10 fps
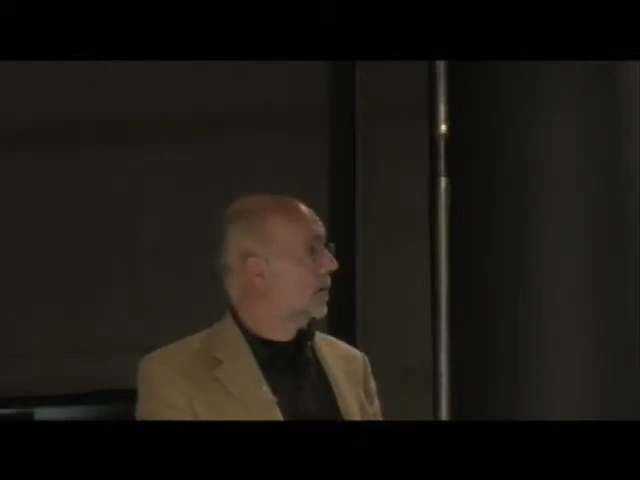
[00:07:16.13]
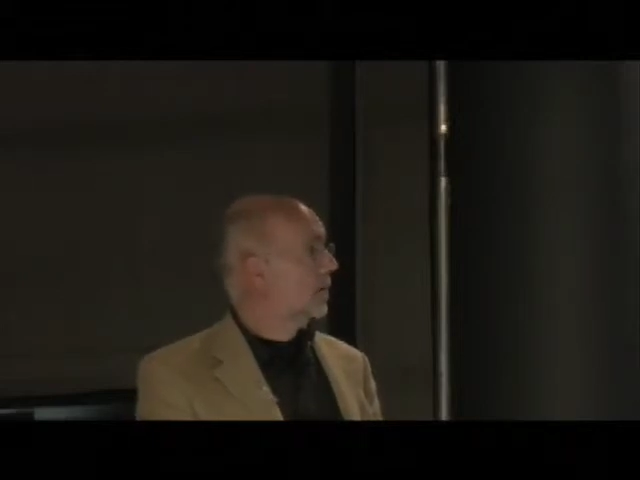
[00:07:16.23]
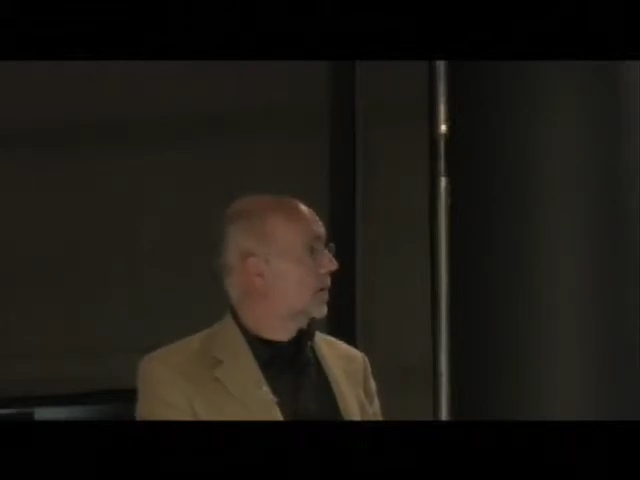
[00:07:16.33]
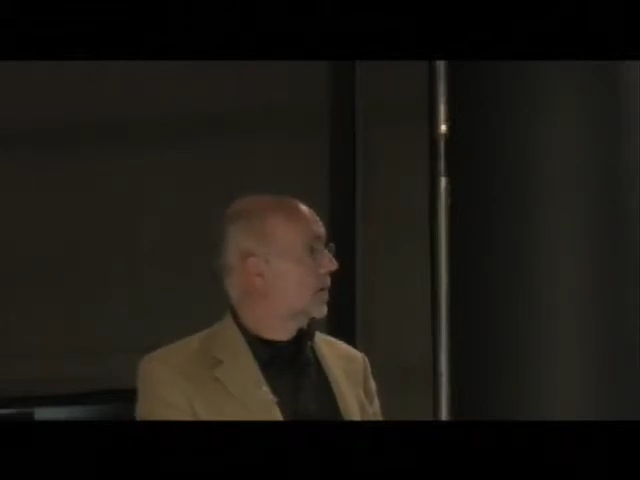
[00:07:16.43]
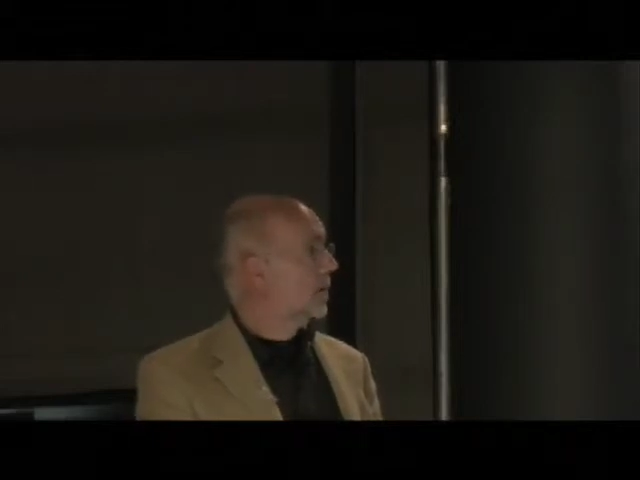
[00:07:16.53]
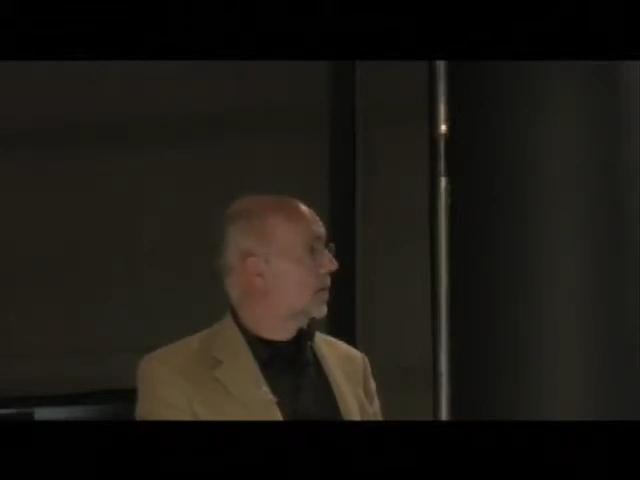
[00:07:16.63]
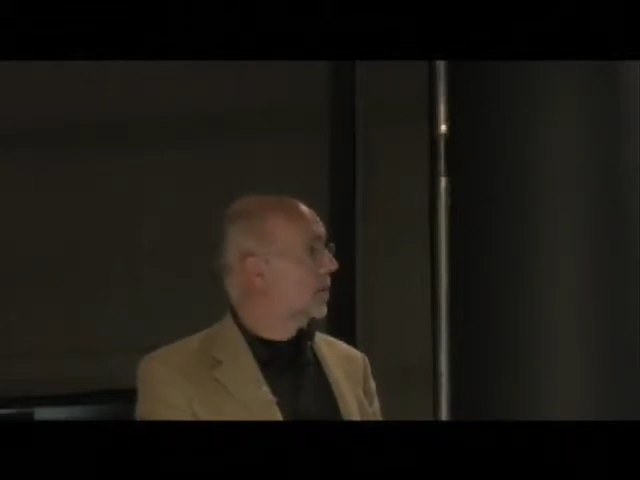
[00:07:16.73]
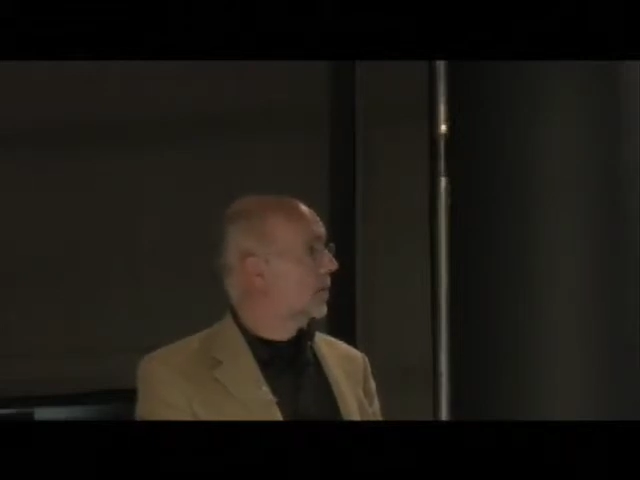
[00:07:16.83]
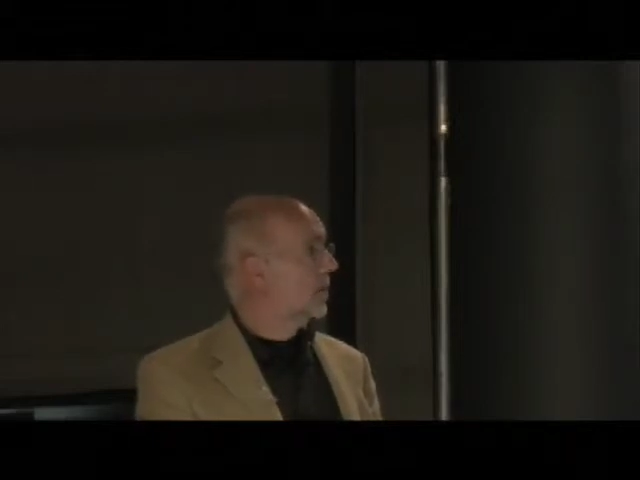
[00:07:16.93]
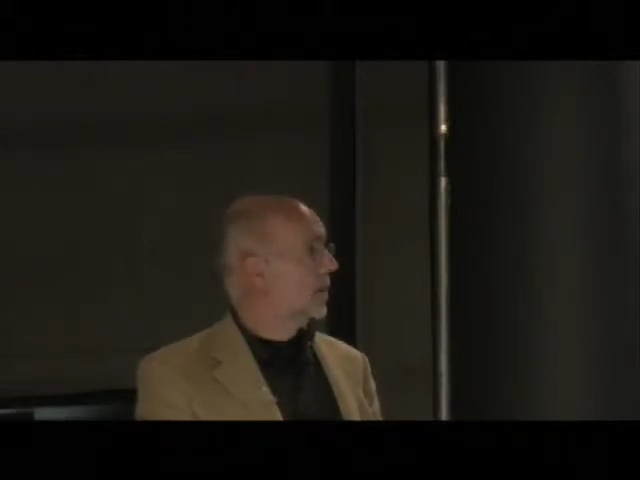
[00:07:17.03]
For the
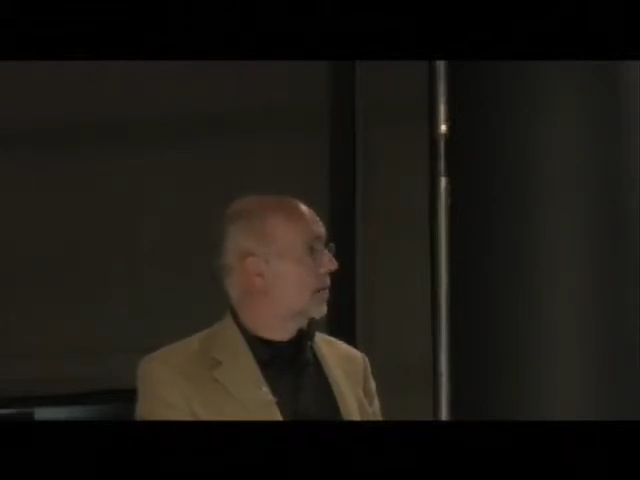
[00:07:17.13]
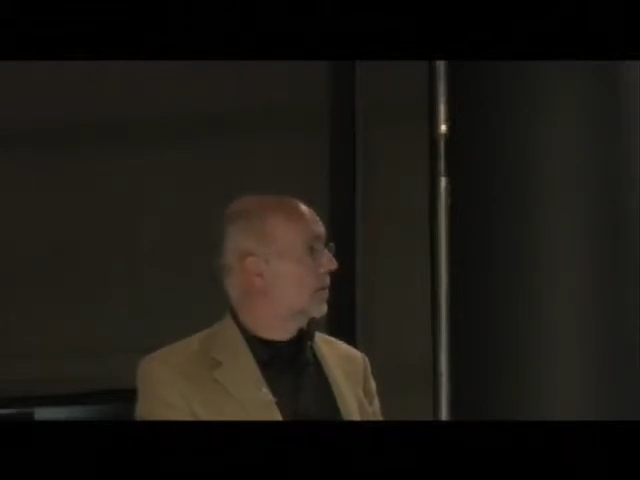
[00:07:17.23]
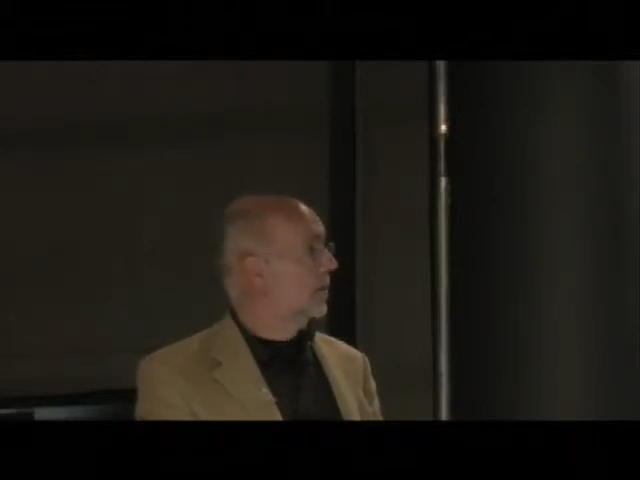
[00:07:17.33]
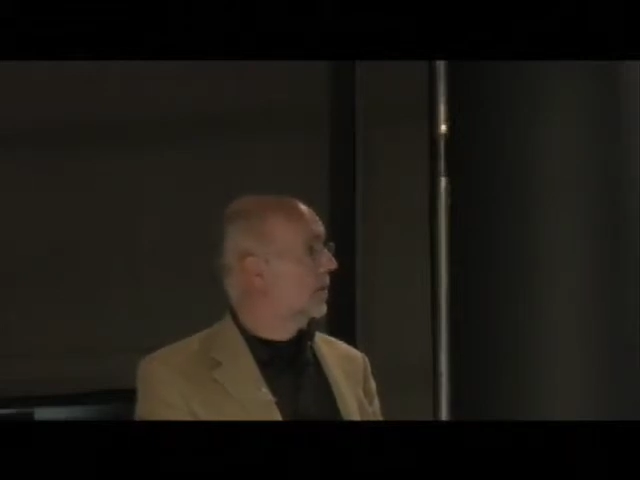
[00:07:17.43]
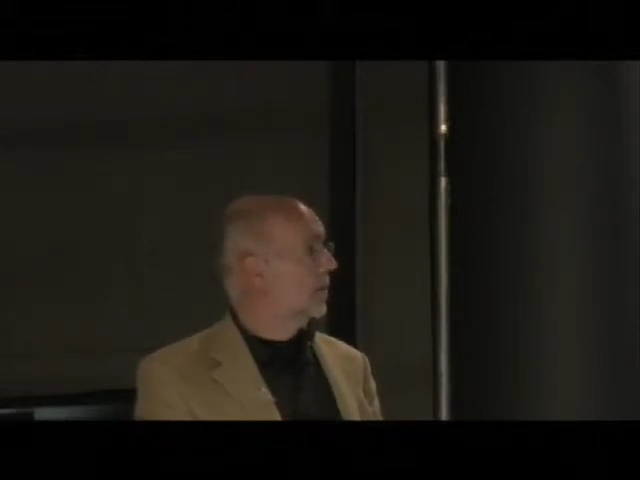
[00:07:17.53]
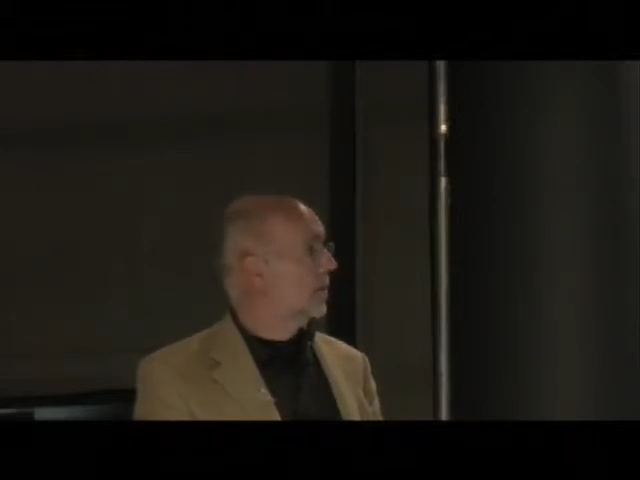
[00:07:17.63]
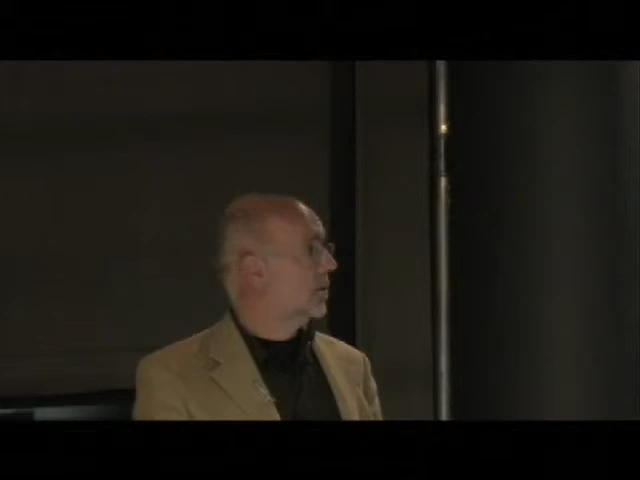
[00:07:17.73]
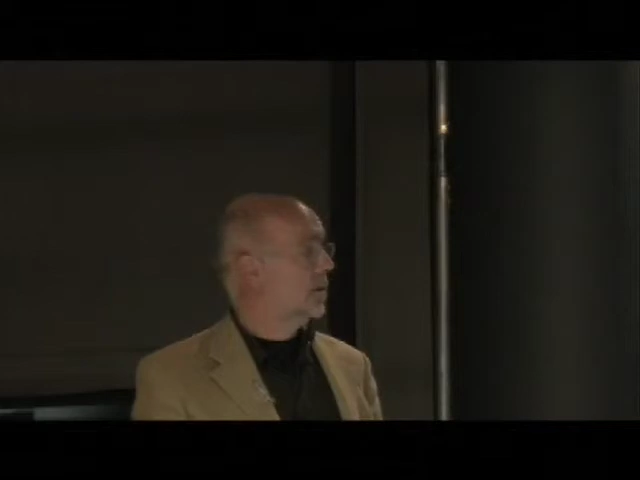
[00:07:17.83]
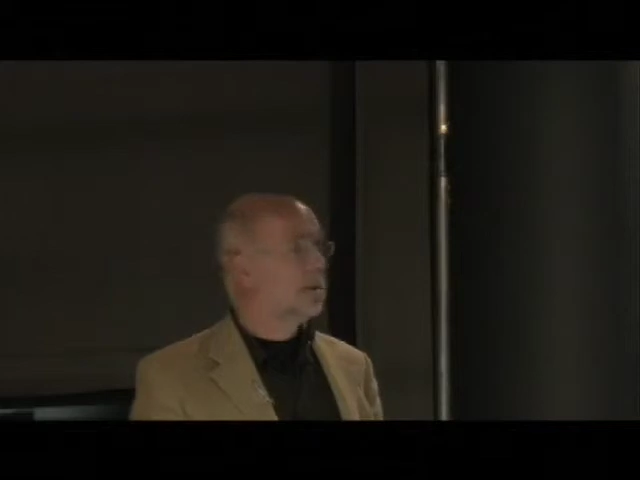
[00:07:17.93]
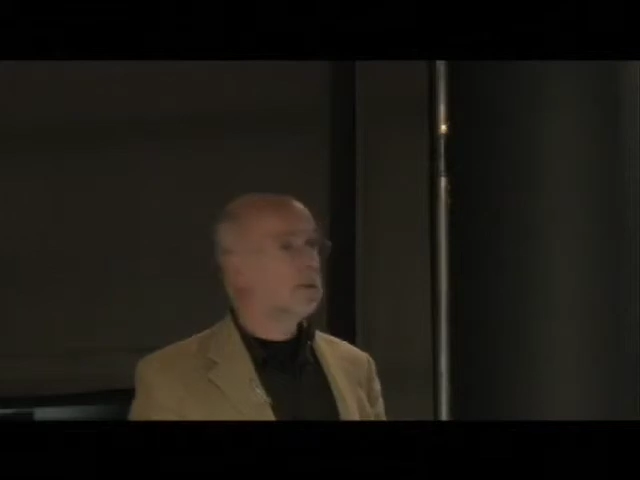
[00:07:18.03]
German Climate
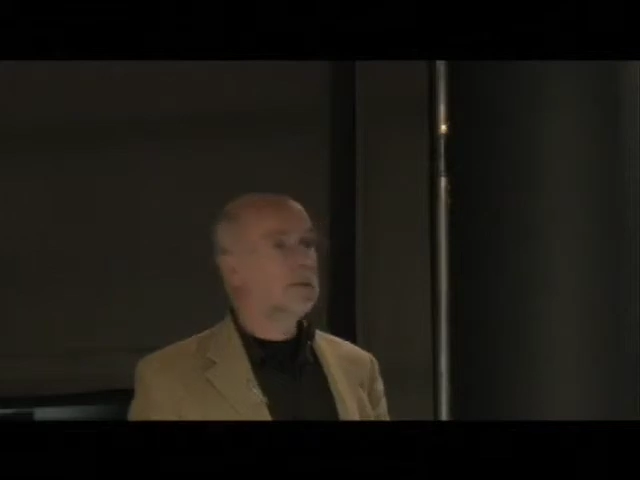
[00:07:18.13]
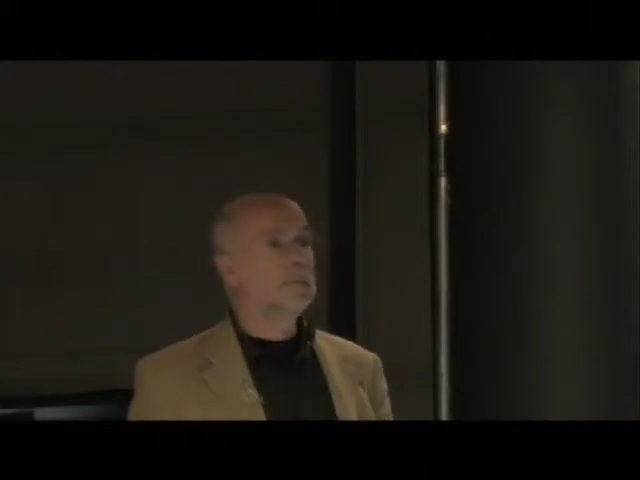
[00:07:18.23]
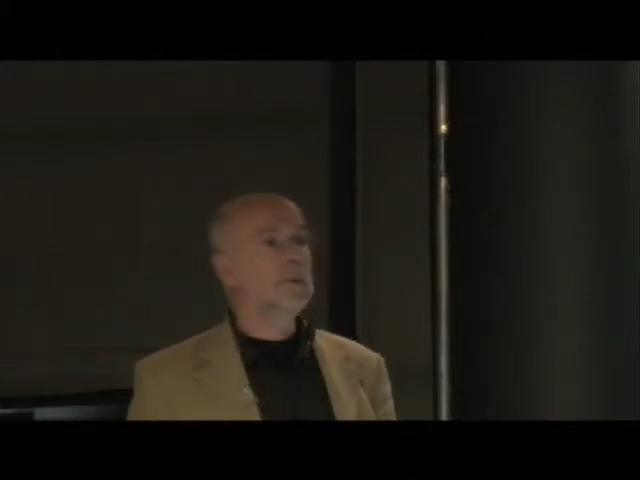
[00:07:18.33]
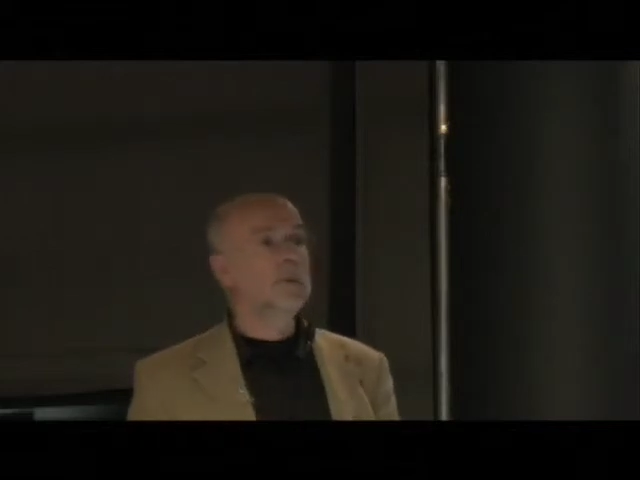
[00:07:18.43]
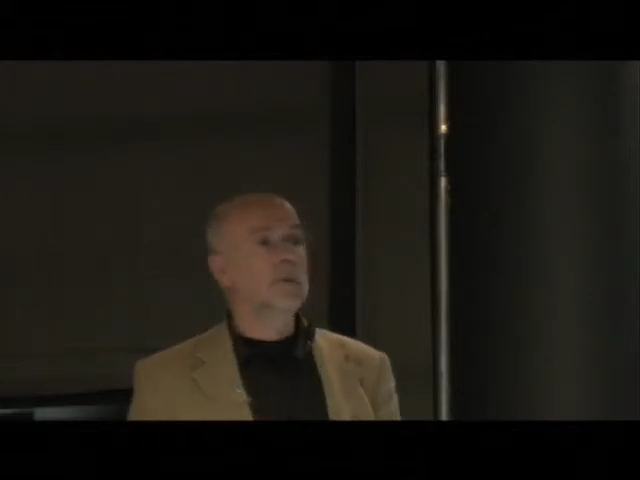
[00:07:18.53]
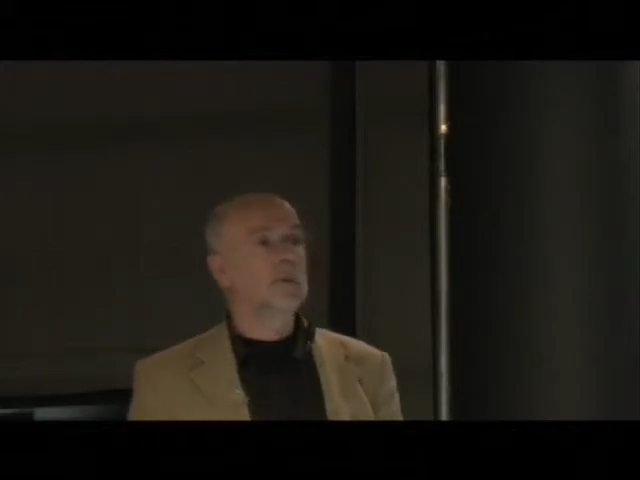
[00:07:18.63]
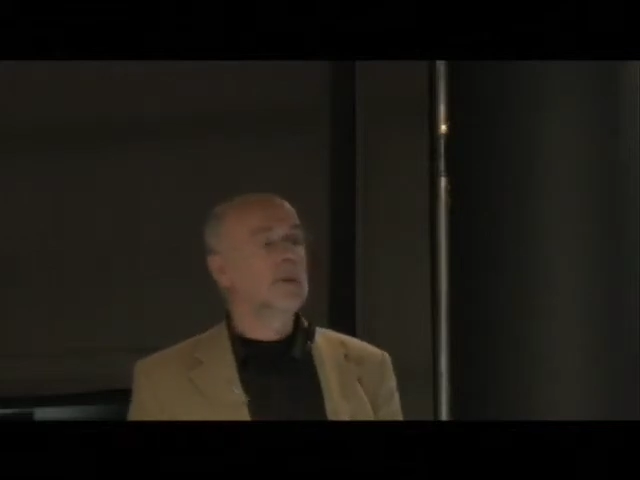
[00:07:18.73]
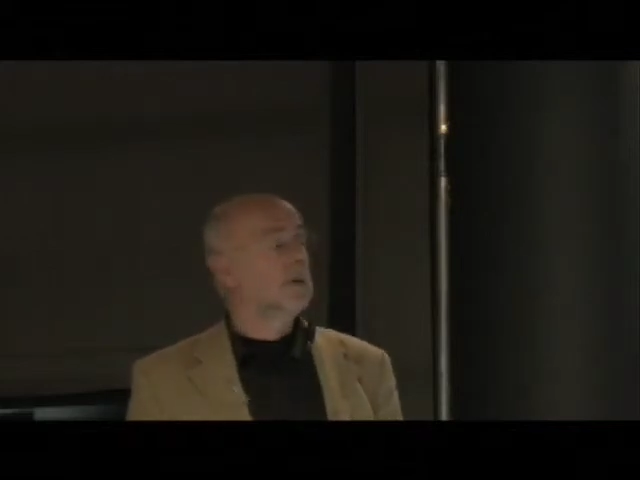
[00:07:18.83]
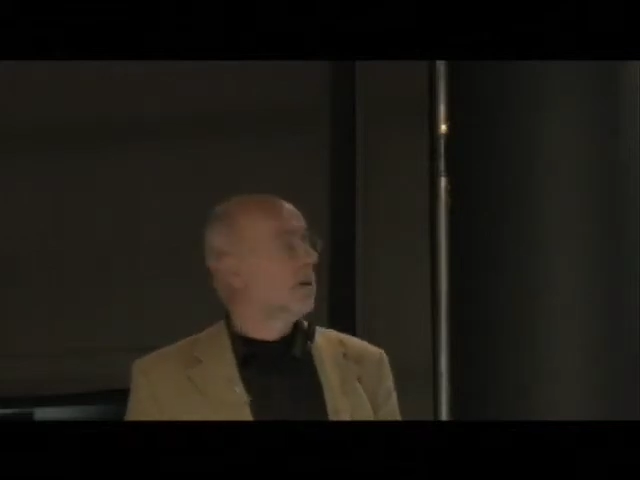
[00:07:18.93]
Research Center, this means